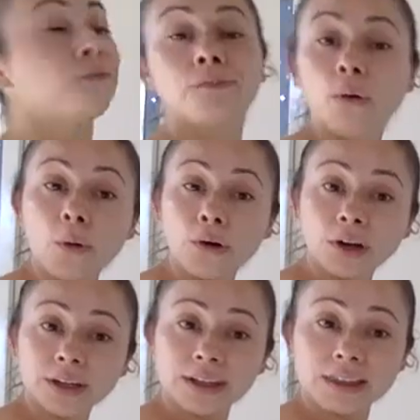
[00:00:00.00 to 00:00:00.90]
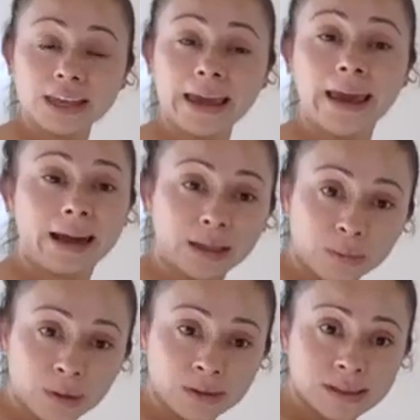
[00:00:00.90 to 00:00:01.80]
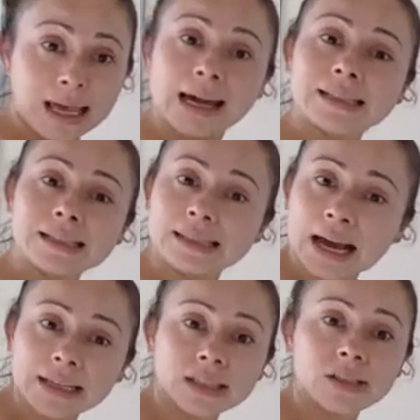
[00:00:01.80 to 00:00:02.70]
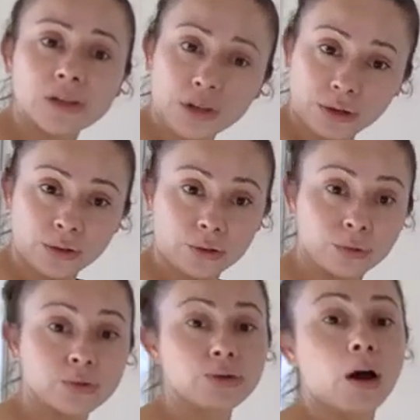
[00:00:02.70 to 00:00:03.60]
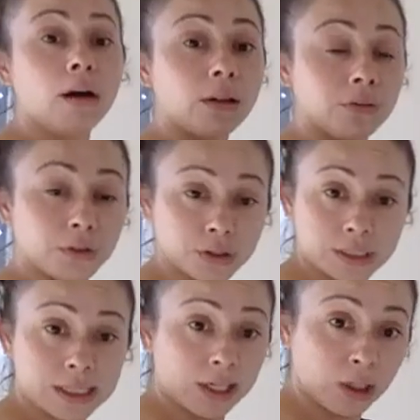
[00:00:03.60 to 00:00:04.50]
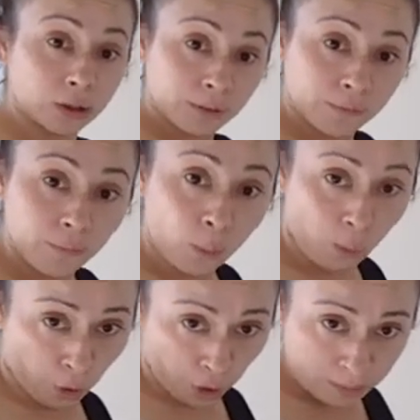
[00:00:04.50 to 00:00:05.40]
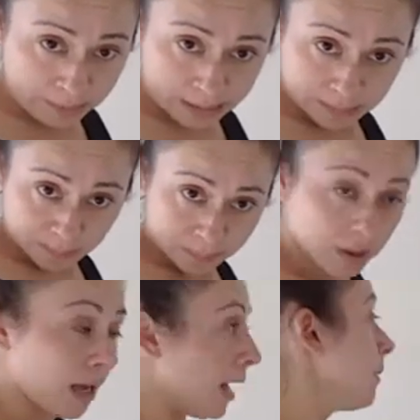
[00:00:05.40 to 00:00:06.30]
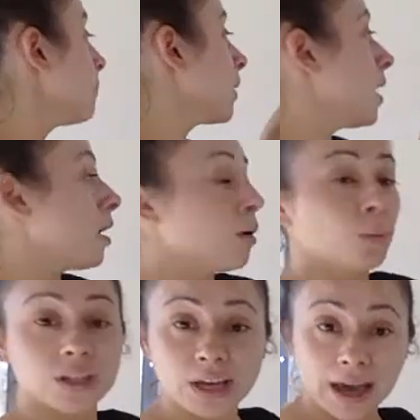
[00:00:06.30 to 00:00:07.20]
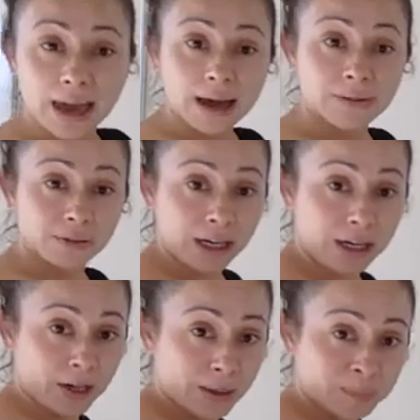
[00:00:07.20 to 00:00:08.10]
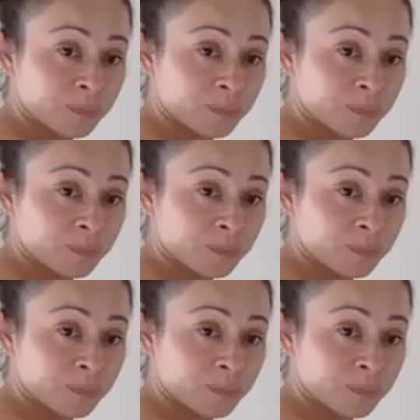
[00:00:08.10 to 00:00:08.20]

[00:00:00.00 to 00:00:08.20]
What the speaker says: for the animals, I decided to use all of their singular forms, okay? Which I have right here.